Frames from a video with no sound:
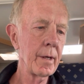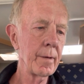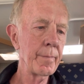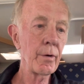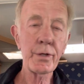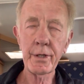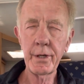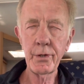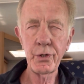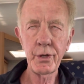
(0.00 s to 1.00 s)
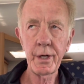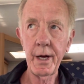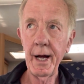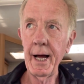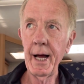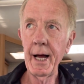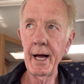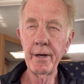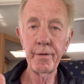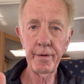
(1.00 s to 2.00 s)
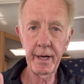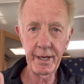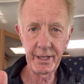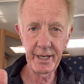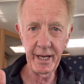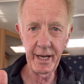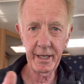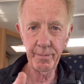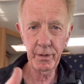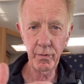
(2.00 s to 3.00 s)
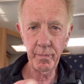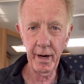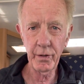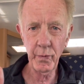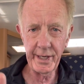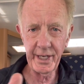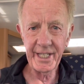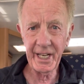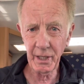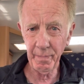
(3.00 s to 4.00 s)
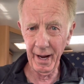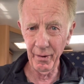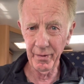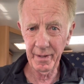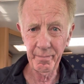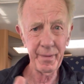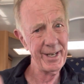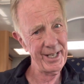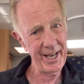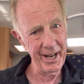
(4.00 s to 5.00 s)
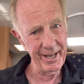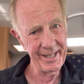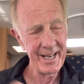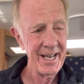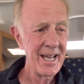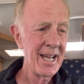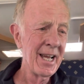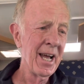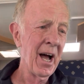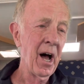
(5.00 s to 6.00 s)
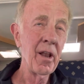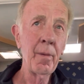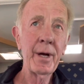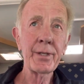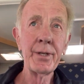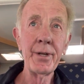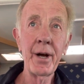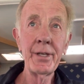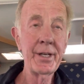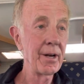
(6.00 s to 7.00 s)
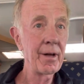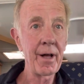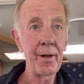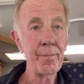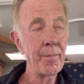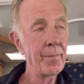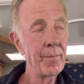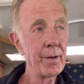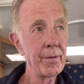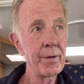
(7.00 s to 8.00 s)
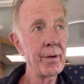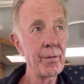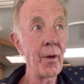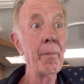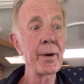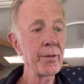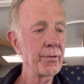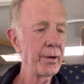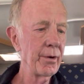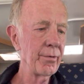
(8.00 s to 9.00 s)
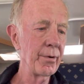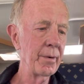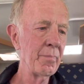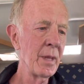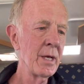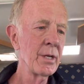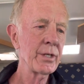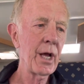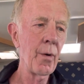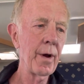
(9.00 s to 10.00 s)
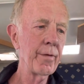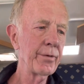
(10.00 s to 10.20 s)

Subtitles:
postage and VAT, it comes to about £26. But still, a lot better than 90, and a lot better than 300. So what I've